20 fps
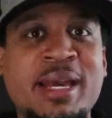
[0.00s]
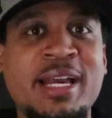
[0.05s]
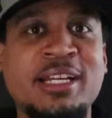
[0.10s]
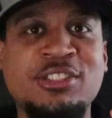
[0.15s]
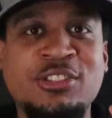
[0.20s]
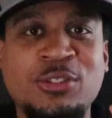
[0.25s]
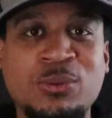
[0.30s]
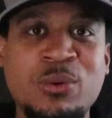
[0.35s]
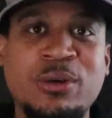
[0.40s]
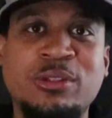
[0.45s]

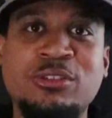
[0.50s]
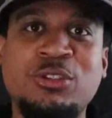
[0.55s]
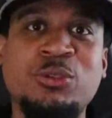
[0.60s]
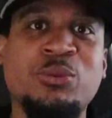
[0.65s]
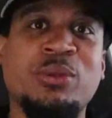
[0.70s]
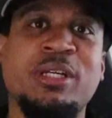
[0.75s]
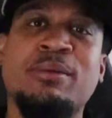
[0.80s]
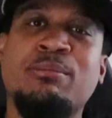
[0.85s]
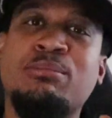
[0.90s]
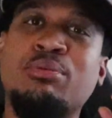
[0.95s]
man should want
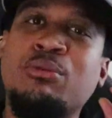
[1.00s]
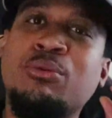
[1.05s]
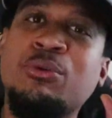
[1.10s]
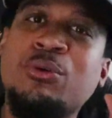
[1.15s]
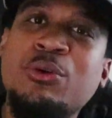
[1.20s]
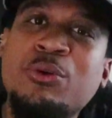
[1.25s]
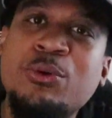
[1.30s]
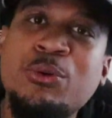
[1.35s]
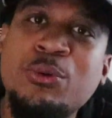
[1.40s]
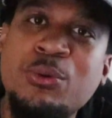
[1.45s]
to
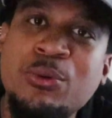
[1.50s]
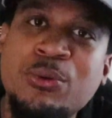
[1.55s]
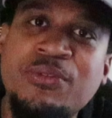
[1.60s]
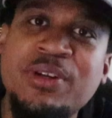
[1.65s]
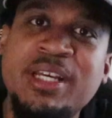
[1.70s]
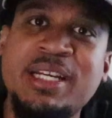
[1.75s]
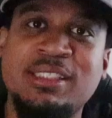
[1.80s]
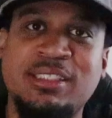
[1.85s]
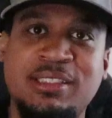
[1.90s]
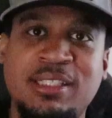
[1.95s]

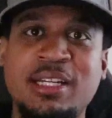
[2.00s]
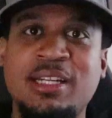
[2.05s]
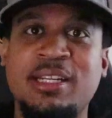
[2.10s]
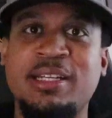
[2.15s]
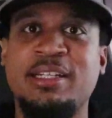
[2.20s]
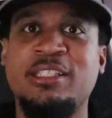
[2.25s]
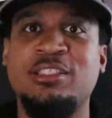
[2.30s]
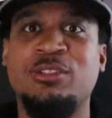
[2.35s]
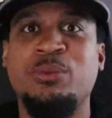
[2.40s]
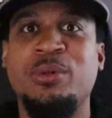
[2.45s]
improve his
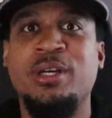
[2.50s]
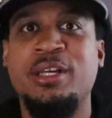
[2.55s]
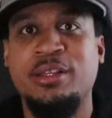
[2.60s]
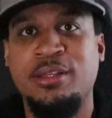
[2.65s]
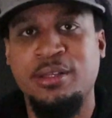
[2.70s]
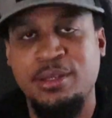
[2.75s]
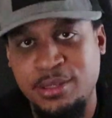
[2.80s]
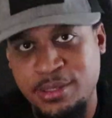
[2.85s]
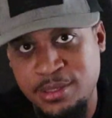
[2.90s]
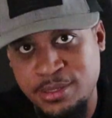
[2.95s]
dealings with
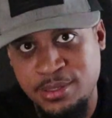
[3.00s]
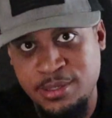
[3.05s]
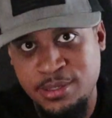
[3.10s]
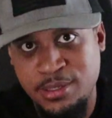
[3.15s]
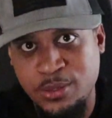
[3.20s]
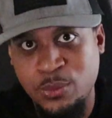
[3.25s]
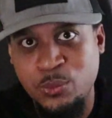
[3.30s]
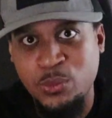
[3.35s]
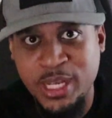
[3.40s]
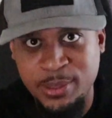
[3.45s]

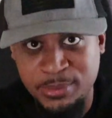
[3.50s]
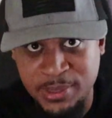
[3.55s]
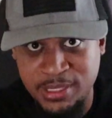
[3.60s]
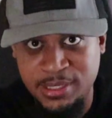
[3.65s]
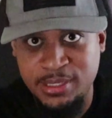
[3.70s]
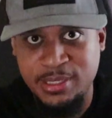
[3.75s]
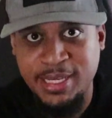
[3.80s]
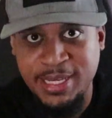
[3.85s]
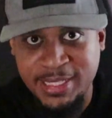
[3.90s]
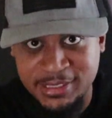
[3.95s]

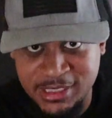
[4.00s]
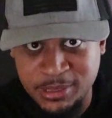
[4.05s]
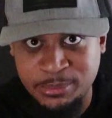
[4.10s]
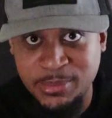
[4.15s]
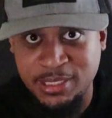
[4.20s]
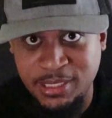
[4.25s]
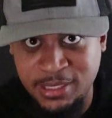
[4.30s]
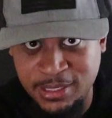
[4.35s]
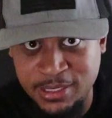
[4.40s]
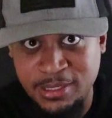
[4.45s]
women
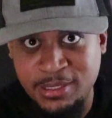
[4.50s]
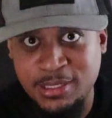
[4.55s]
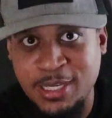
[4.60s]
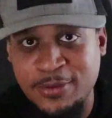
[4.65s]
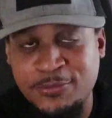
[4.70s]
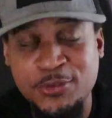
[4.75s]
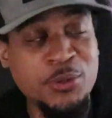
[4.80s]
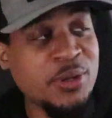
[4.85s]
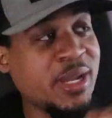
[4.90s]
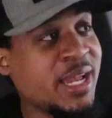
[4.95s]
intimately.
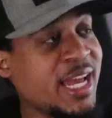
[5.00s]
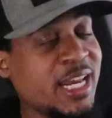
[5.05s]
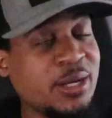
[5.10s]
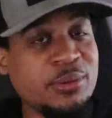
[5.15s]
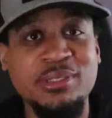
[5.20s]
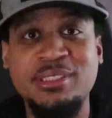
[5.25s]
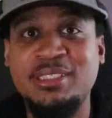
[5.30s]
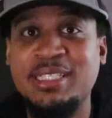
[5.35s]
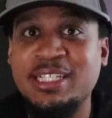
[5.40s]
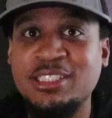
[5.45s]
If you're a
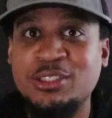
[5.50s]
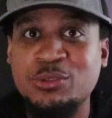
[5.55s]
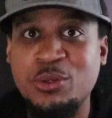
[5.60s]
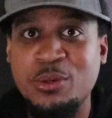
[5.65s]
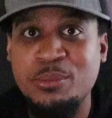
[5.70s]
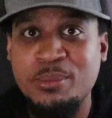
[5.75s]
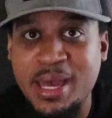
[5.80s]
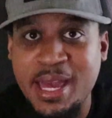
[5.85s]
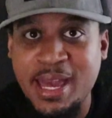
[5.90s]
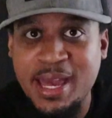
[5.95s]

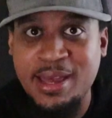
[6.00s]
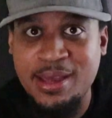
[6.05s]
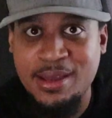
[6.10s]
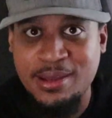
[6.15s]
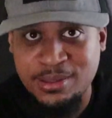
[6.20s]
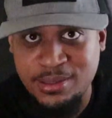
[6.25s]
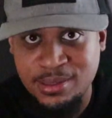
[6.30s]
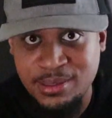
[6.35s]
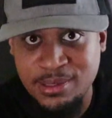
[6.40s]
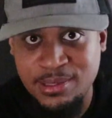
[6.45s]
heterosexual
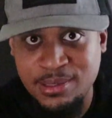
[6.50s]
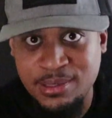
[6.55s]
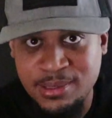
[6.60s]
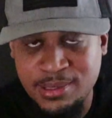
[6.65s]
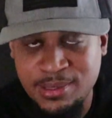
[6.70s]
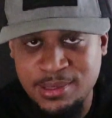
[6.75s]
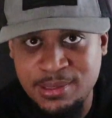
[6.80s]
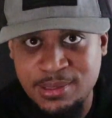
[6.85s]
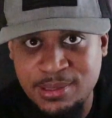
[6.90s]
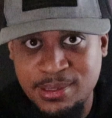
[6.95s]
man,
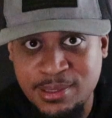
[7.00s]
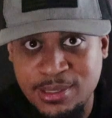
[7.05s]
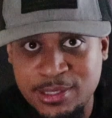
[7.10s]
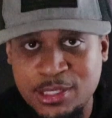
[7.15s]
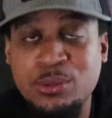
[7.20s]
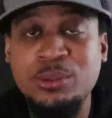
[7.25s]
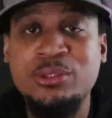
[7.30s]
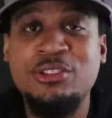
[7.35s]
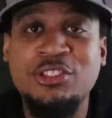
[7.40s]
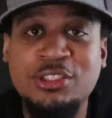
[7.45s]

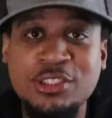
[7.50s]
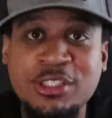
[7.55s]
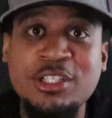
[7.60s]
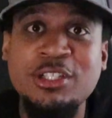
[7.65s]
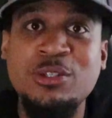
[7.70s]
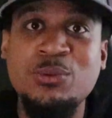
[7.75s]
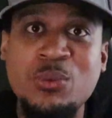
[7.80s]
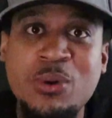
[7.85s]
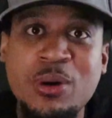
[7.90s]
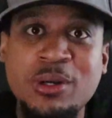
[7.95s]
you
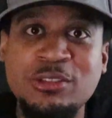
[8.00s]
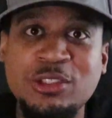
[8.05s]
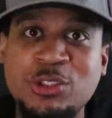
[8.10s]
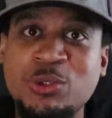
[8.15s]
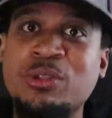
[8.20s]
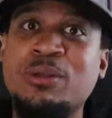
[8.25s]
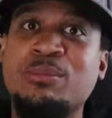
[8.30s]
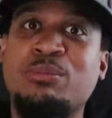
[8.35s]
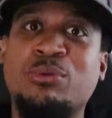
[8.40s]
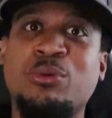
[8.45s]
should want
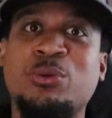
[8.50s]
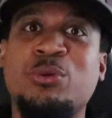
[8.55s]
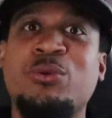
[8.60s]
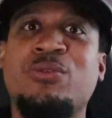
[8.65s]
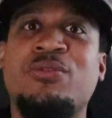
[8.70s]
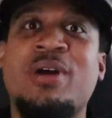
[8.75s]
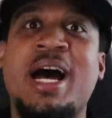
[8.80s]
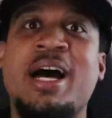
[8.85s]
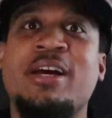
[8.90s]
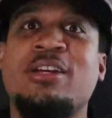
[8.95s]
to
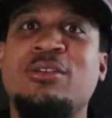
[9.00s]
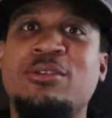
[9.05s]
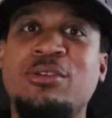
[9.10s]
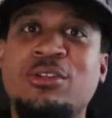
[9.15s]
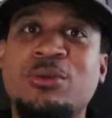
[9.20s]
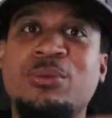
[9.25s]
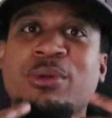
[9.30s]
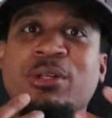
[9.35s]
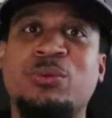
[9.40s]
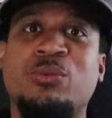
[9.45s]
improve how you
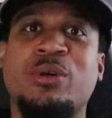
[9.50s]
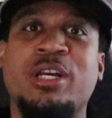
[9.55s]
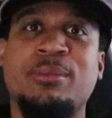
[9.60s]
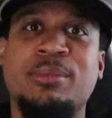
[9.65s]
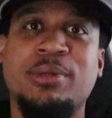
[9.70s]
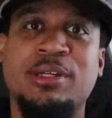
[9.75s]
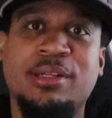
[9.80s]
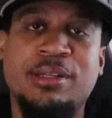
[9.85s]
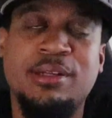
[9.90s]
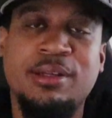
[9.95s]
do with
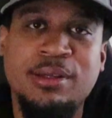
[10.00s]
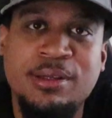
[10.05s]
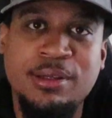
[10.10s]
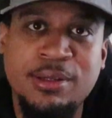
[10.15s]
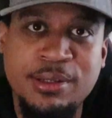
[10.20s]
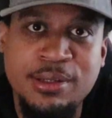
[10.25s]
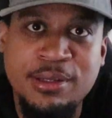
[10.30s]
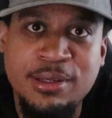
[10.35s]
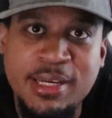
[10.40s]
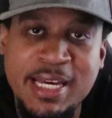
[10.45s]
women.
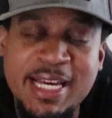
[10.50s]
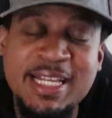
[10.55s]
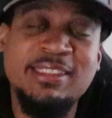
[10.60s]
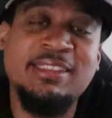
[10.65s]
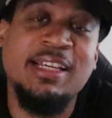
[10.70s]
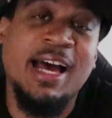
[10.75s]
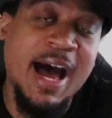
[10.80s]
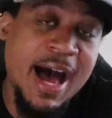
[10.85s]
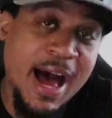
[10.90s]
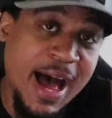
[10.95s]

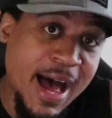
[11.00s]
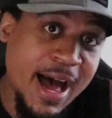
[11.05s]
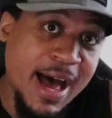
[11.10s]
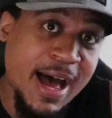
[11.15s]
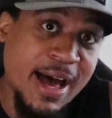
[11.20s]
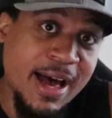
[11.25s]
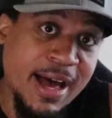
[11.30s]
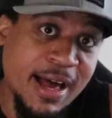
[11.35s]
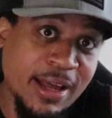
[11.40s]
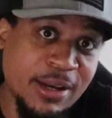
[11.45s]
It's
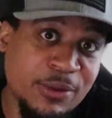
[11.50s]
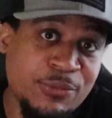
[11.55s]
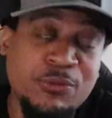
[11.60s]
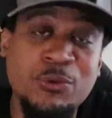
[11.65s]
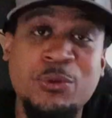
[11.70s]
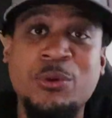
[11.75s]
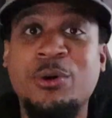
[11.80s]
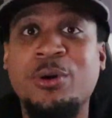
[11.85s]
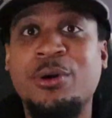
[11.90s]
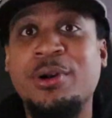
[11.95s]
odd
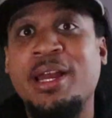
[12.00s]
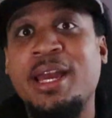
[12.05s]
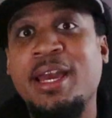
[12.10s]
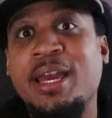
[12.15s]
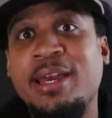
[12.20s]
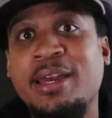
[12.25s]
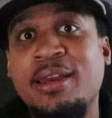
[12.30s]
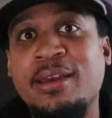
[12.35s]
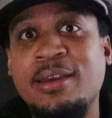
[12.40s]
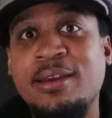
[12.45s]
for
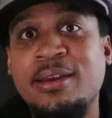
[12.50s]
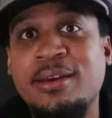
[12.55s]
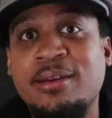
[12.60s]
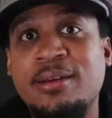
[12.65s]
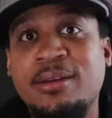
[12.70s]
a